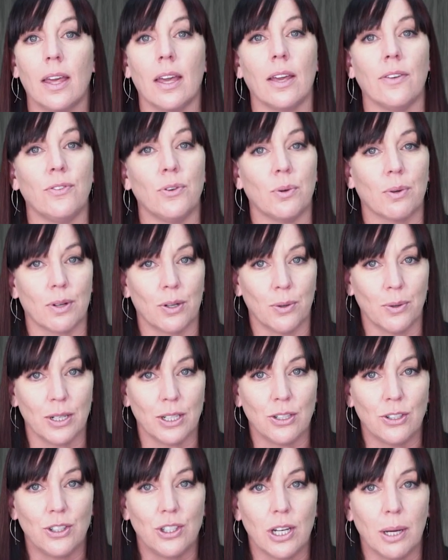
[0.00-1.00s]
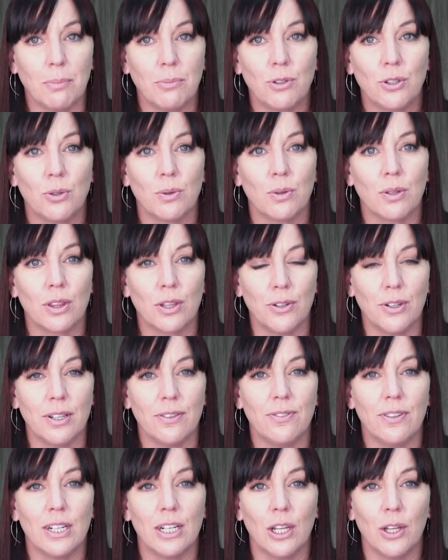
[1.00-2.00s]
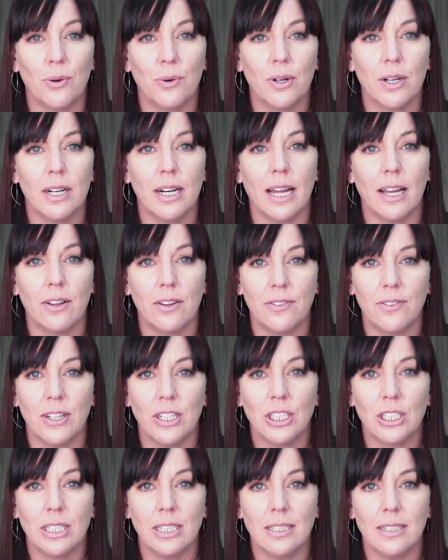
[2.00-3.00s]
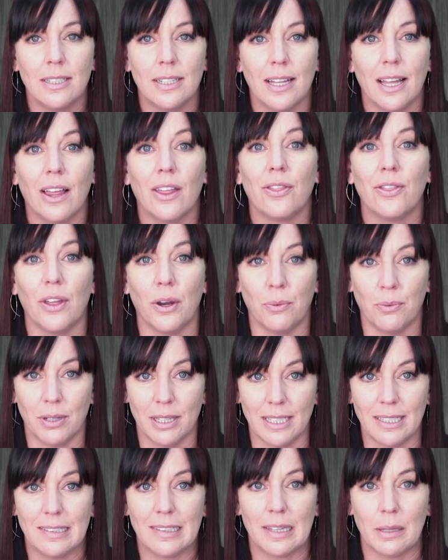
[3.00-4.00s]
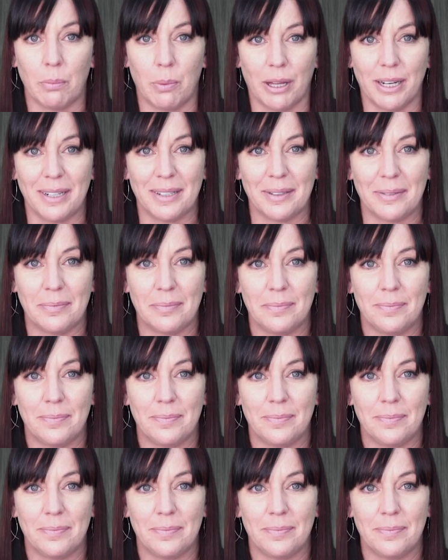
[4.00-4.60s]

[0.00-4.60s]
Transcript: If you are going to jump to a 30 feet lower elevation, then release the button.